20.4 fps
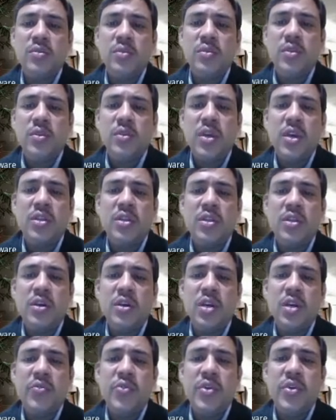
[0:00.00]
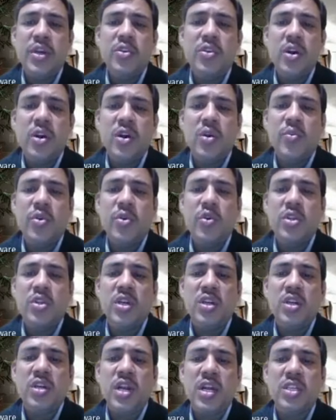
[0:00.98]
in the, if we talk about the
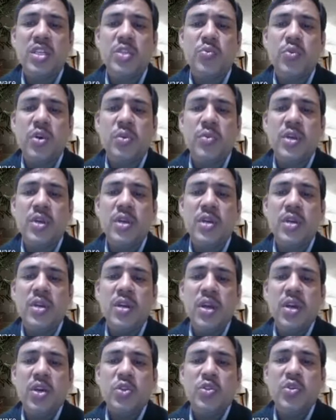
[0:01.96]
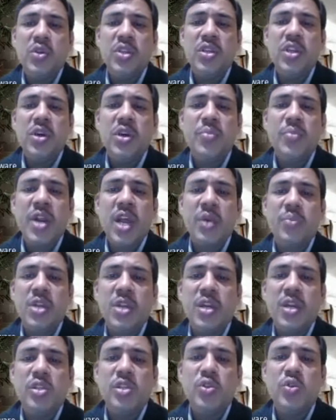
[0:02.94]
transformer, so in the primary
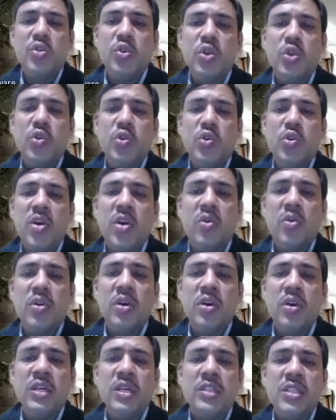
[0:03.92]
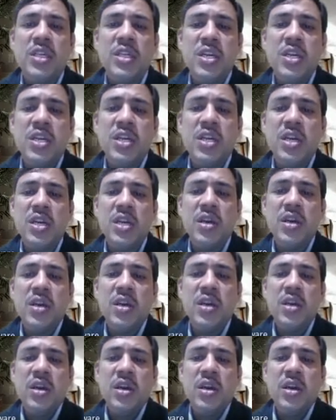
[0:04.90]
also you have CT,
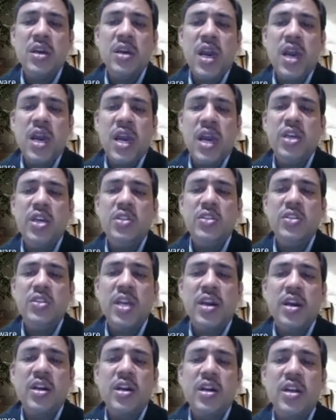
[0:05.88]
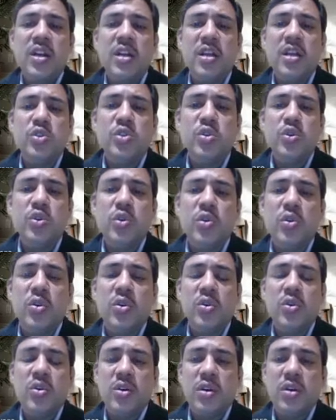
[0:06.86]
and in secondary also
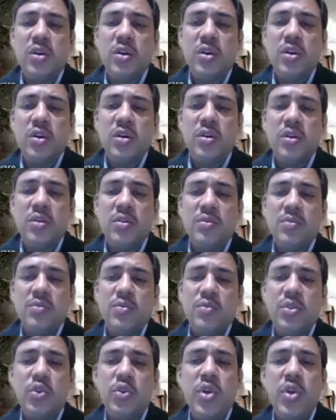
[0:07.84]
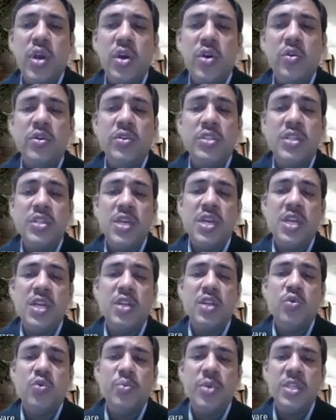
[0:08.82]
you have CT
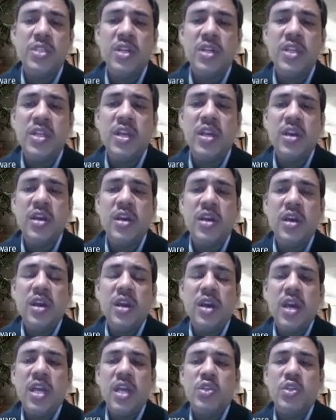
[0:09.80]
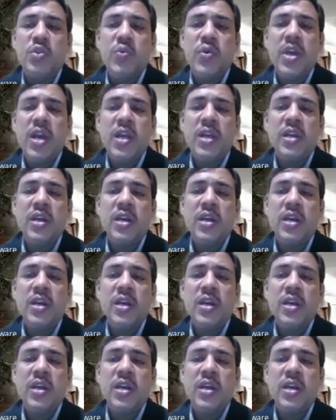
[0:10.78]
to measure the HV and